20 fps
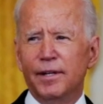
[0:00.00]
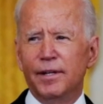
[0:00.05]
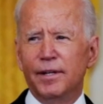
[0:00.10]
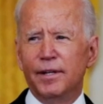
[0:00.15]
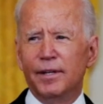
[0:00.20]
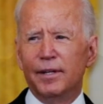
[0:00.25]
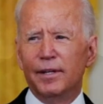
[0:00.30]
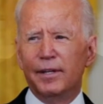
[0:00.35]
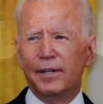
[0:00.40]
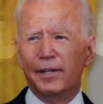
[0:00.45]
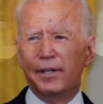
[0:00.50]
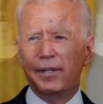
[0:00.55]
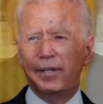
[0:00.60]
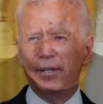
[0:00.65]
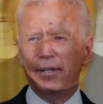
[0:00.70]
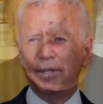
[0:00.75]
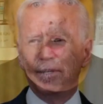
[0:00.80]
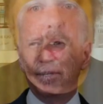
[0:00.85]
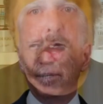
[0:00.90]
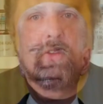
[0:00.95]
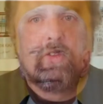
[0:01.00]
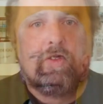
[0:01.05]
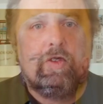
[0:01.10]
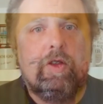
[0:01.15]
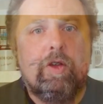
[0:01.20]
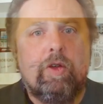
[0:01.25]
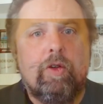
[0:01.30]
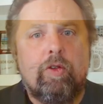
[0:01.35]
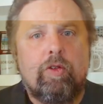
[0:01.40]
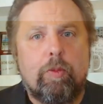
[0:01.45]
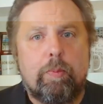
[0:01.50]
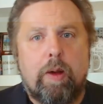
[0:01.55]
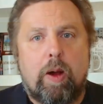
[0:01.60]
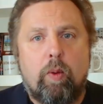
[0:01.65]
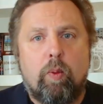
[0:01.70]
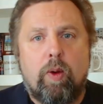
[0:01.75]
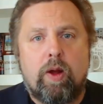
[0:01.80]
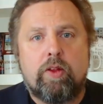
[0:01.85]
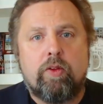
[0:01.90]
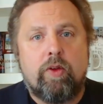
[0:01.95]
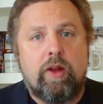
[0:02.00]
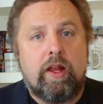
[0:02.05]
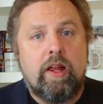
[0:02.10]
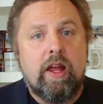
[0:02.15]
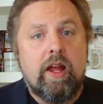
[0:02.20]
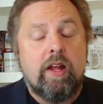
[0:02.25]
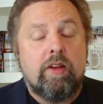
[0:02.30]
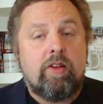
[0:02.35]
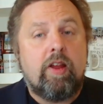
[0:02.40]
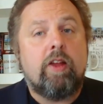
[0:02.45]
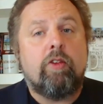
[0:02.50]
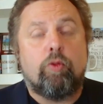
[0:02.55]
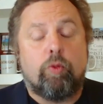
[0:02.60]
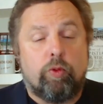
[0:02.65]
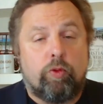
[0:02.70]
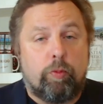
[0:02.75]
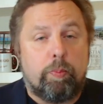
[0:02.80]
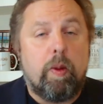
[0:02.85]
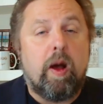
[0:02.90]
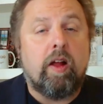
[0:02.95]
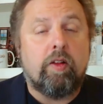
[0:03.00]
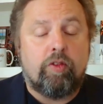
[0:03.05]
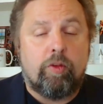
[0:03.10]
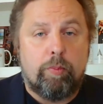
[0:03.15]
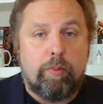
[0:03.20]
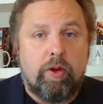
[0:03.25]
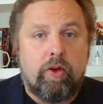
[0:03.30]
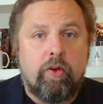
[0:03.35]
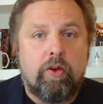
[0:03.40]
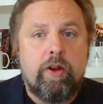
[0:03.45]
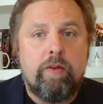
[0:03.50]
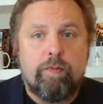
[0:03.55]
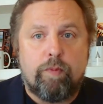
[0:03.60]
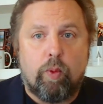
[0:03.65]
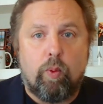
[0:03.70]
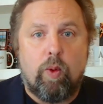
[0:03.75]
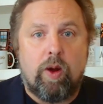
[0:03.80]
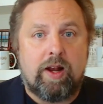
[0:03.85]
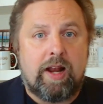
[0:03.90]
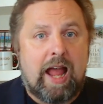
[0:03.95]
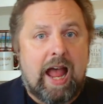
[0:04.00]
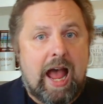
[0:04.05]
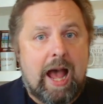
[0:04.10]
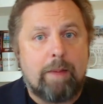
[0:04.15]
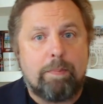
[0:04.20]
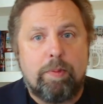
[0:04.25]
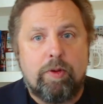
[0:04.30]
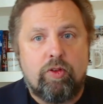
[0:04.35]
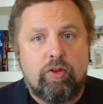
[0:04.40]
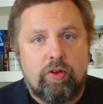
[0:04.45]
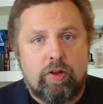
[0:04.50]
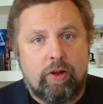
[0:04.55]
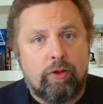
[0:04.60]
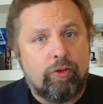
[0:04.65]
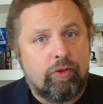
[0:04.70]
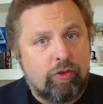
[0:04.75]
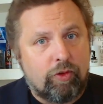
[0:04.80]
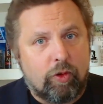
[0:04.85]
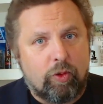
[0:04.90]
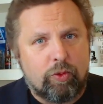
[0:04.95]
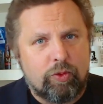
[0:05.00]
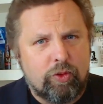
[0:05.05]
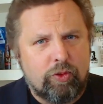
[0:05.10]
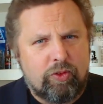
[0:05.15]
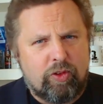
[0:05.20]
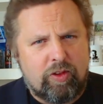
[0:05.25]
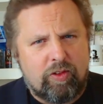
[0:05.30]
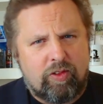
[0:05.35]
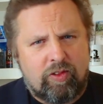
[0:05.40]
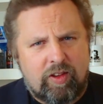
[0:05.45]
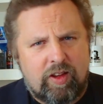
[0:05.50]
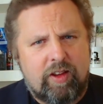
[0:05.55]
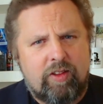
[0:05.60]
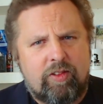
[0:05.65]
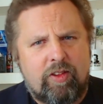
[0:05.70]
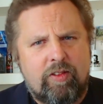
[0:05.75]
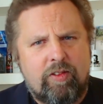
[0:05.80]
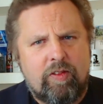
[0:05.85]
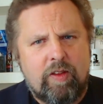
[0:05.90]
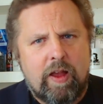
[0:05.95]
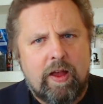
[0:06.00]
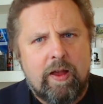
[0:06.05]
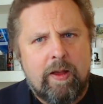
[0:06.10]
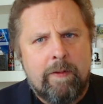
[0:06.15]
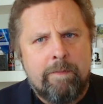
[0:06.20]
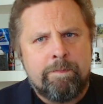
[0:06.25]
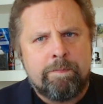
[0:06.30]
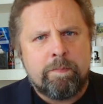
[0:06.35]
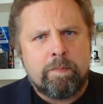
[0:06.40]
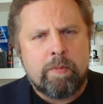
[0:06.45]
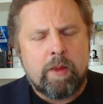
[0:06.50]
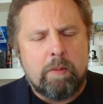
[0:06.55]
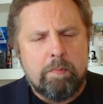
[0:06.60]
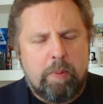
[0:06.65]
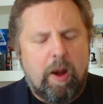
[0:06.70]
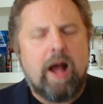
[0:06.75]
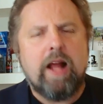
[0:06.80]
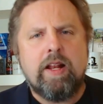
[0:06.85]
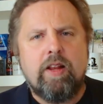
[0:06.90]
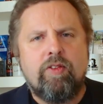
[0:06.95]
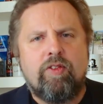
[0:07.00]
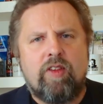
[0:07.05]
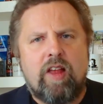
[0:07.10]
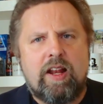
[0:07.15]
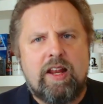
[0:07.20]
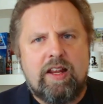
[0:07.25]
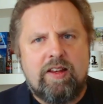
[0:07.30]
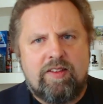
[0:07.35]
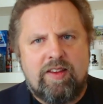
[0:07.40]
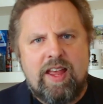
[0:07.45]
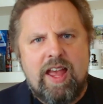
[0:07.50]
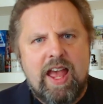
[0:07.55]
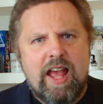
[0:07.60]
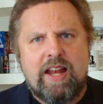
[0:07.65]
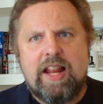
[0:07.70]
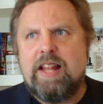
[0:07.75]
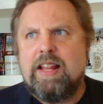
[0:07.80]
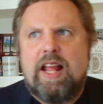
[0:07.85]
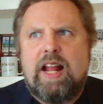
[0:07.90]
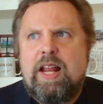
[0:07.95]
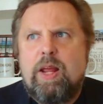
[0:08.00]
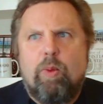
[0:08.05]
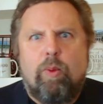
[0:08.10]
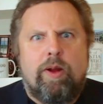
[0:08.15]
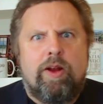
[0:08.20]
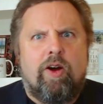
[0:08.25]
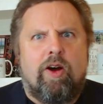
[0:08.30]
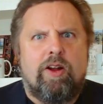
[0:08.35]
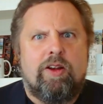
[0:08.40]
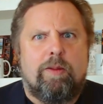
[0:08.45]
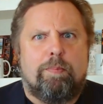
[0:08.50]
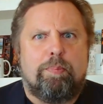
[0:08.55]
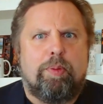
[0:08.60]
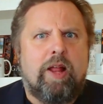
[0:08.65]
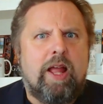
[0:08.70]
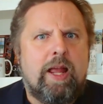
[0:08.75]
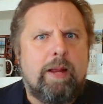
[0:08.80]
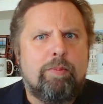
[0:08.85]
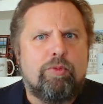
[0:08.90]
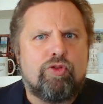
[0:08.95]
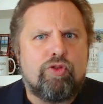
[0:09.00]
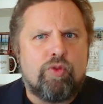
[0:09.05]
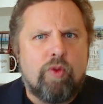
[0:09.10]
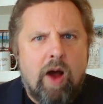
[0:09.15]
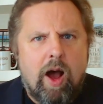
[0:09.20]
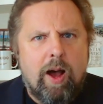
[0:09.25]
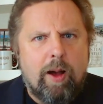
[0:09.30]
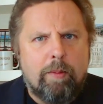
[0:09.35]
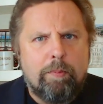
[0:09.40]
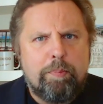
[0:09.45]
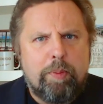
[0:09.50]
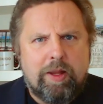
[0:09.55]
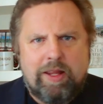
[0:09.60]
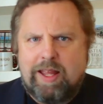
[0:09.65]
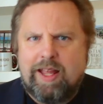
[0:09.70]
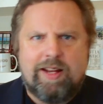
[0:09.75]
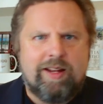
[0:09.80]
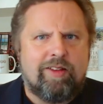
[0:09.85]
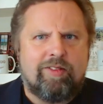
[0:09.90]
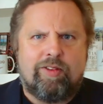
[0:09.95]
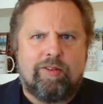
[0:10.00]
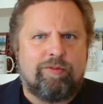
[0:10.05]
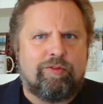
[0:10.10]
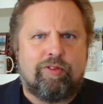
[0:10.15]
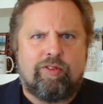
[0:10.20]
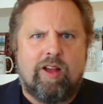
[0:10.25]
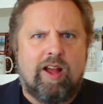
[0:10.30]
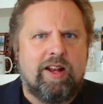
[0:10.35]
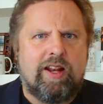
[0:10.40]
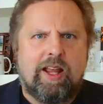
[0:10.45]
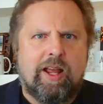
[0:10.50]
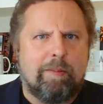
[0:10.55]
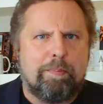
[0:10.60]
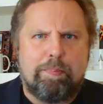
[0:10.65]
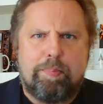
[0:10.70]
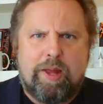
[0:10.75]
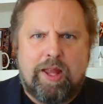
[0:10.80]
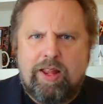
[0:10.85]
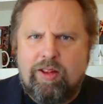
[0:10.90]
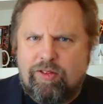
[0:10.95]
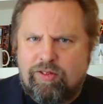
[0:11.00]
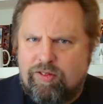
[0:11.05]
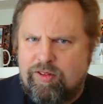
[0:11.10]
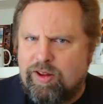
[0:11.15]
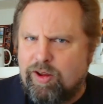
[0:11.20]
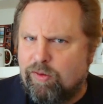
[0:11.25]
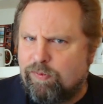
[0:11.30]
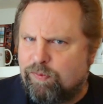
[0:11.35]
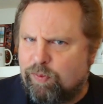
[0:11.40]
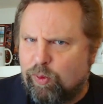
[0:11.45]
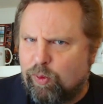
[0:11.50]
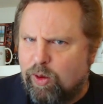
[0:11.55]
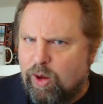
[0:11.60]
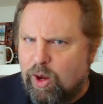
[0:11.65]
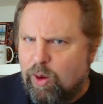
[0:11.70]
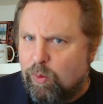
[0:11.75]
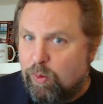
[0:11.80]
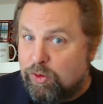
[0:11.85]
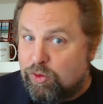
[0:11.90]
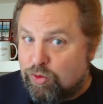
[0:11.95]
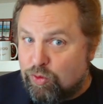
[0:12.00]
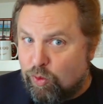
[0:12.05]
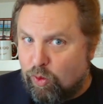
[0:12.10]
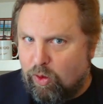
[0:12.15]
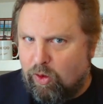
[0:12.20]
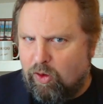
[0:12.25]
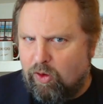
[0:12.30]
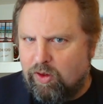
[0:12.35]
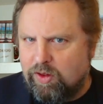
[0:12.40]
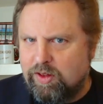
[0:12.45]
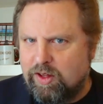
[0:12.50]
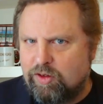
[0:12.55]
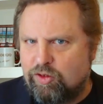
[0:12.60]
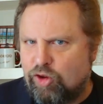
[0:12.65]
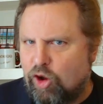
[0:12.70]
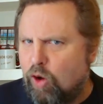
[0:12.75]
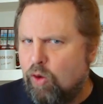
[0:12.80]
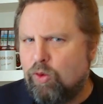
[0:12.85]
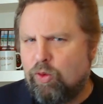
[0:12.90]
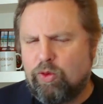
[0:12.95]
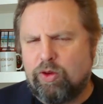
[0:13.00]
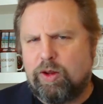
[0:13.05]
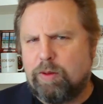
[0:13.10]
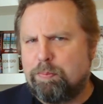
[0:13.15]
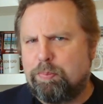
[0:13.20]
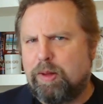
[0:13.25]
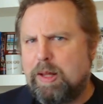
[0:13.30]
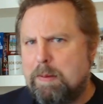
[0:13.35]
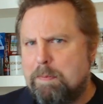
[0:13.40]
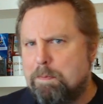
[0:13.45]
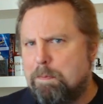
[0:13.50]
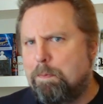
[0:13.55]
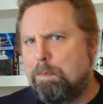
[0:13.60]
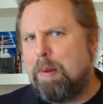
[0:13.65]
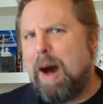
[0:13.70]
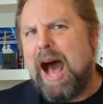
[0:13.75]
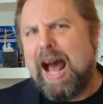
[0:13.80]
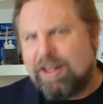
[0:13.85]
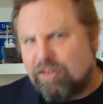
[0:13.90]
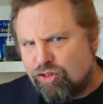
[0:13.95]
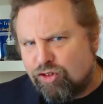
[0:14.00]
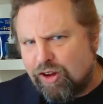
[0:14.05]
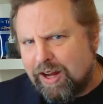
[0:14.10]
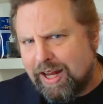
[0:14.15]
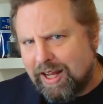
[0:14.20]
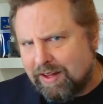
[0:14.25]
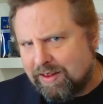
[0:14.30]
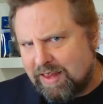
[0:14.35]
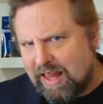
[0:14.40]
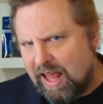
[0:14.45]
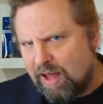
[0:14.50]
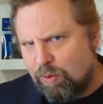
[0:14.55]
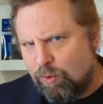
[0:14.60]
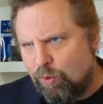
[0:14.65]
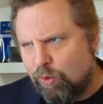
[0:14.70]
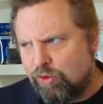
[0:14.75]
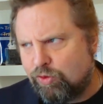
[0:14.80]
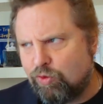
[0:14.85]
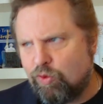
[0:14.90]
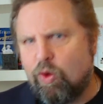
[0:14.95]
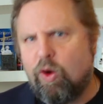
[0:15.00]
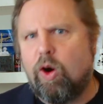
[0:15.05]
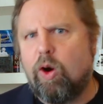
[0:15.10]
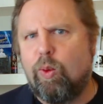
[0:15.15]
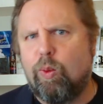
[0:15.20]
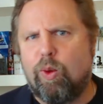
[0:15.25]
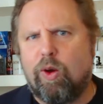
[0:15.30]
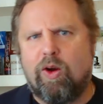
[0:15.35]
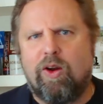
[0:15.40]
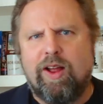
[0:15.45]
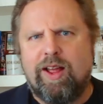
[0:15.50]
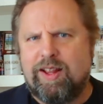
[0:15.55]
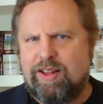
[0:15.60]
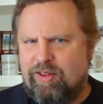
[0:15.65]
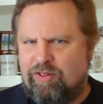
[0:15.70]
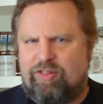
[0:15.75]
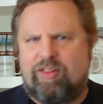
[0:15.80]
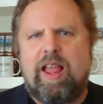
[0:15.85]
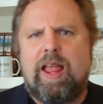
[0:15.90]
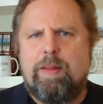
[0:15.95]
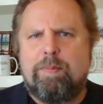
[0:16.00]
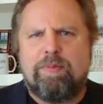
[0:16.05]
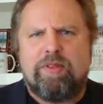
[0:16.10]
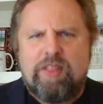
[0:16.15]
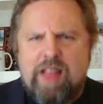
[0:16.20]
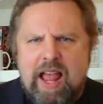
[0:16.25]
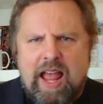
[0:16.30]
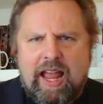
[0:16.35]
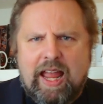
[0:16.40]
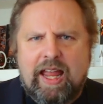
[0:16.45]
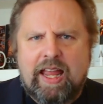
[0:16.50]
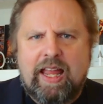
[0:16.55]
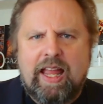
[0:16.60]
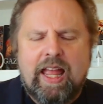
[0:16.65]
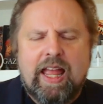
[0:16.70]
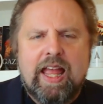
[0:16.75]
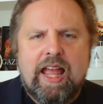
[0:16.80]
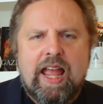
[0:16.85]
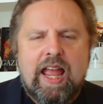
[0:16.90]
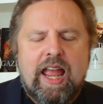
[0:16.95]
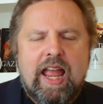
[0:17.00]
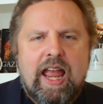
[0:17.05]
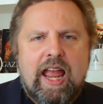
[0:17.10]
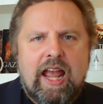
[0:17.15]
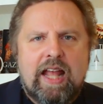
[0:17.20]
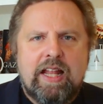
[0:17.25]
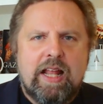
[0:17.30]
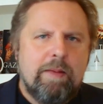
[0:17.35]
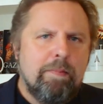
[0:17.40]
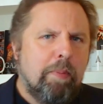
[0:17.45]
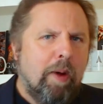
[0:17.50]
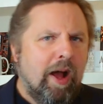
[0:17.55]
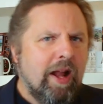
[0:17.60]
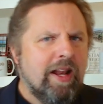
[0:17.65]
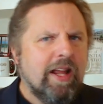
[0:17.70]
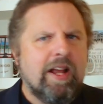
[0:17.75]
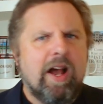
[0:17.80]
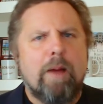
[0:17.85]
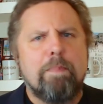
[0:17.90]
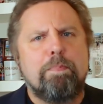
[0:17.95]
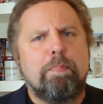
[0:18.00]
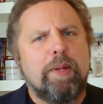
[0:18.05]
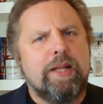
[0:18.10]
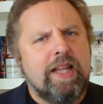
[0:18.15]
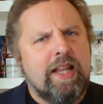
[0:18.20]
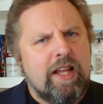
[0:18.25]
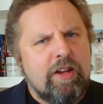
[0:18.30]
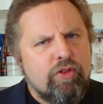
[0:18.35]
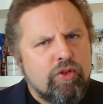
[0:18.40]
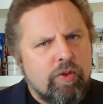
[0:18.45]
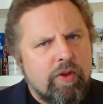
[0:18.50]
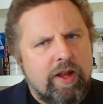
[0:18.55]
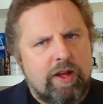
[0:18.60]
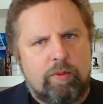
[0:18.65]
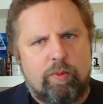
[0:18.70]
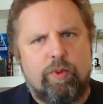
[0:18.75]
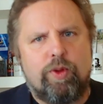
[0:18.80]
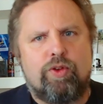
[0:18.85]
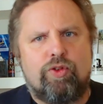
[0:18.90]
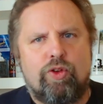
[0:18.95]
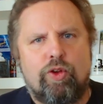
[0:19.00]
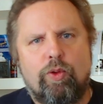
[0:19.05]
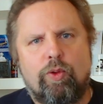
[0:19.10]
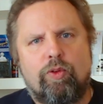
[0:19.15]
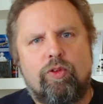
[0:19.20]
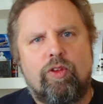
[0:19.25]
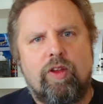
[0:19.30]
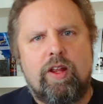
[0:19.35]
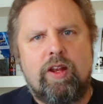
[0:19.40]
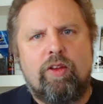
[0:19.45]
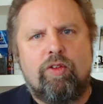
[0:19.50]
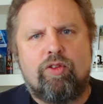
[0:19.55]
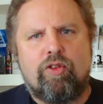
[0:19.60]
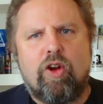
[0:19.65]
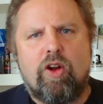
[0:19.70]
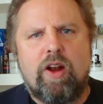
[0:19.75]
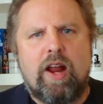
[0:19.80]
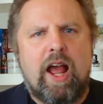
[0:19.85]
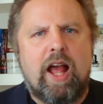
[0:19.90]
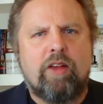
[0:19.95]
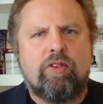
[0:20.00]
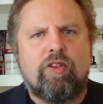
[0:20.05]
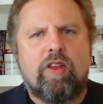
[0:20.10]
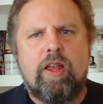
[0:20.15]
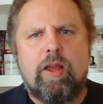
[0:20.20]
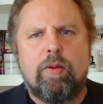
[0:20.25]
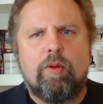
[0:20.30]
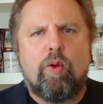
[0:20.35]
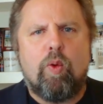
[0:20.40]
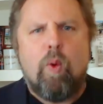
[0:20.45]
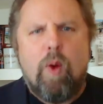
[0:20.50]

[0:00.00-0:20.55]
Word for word: Peter Doocy of Fox News about whether he takes responsibility for what happened to those soldiers and citizens, Biden said he did. And then he went on to blame Trump, again, as if signing a peace deal for withdrawal and the total and complete botching of that withdrawal were the same thing. And then Biden got belligerent with Doocy and he started asking him